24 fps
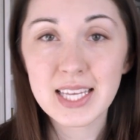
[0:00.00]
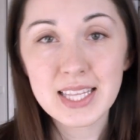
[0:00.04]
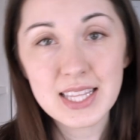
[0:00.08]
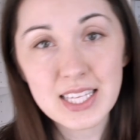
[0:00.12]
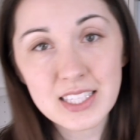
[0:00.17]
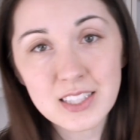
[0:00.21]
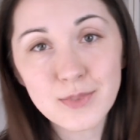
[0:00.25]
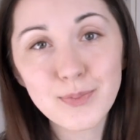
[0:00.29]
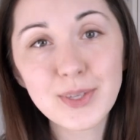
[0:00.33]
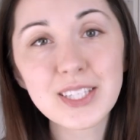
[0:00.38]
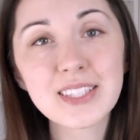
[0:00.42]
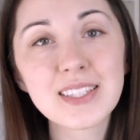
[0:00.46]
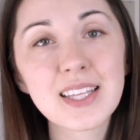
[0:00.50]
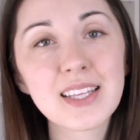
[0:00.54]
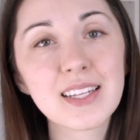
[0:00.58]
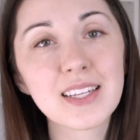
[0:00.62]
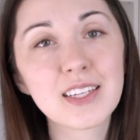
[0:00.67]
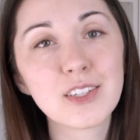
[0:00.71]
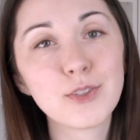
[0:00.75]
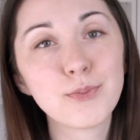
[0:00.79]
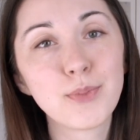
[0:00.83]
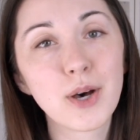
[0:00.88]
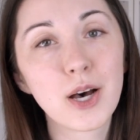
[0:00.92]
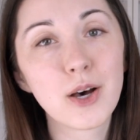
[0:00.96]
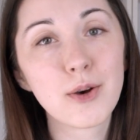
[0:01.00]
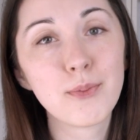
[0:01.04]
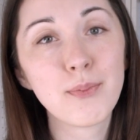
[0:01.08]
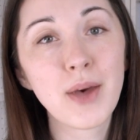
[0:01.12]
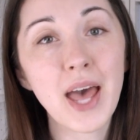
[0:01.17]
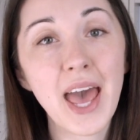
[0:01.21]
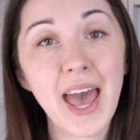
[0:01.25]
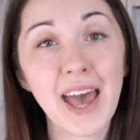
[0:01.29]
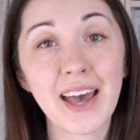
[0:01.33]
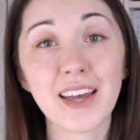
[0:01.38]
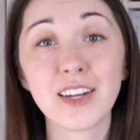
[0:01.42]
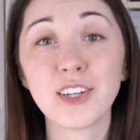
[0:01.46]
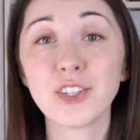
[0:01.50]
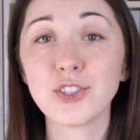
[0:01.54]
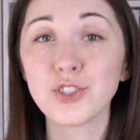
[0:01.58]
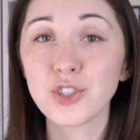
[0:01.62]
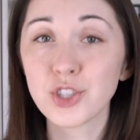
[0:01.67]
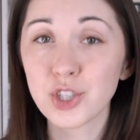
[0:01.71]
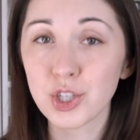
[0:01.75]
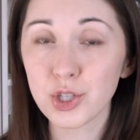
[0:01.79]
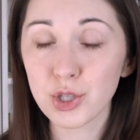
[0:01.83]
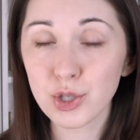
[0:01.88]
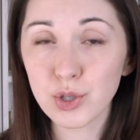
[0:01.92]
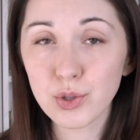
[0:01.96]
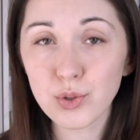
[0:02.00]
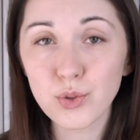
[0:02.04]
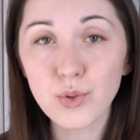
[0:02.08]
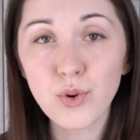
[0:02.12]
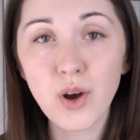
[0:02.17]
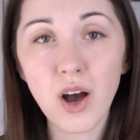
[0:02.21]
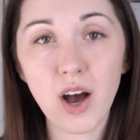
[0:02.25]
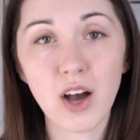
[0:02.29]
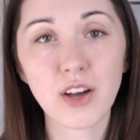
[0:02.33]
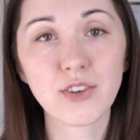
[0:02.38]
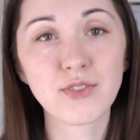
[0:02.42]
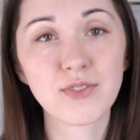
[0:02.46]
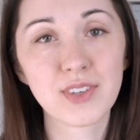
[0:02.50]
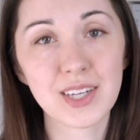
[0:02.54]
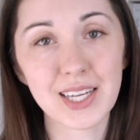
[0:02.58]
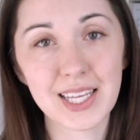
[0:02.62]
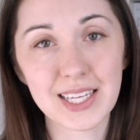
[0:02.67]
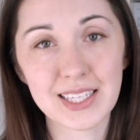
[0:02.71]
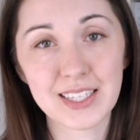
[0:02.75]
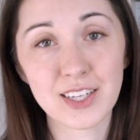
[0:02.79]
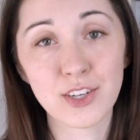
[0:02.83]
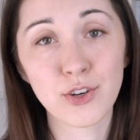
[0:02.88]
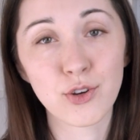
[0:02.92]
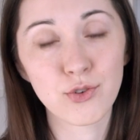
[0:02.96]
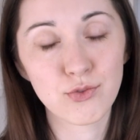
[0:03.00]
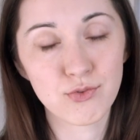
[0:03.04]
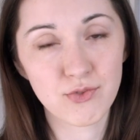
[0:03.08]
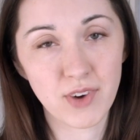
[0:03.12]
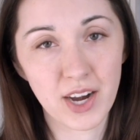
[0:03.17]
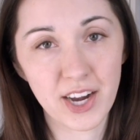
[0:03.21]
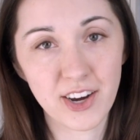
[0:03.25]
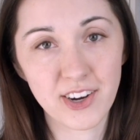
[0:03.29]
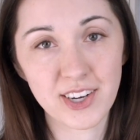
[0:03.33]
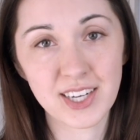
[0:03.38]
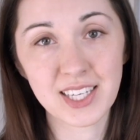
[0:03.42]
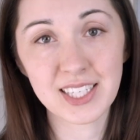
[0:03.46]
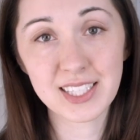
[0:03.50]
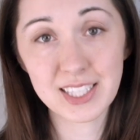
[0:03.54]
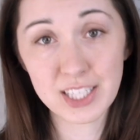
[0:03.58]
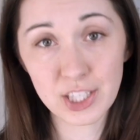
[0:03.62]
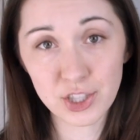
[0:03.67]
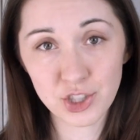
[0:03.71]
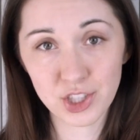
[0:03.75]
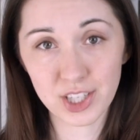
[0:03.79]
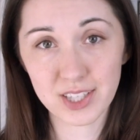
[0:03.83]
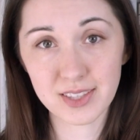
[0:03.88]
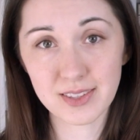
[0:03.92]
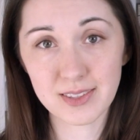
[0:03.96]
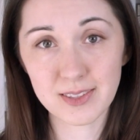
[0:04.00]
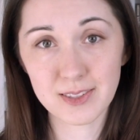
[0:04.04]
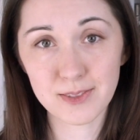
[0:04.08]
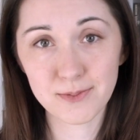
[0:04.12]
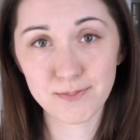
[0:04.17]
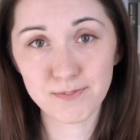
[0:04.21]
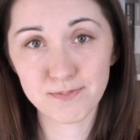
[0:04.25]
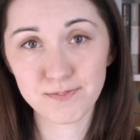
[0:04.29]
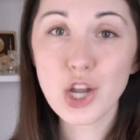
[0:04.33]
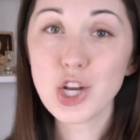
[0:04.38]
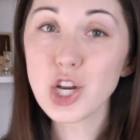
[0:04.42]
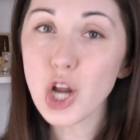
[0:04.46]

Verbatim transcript: This means that Lil Bub had two unrelated rare conditions.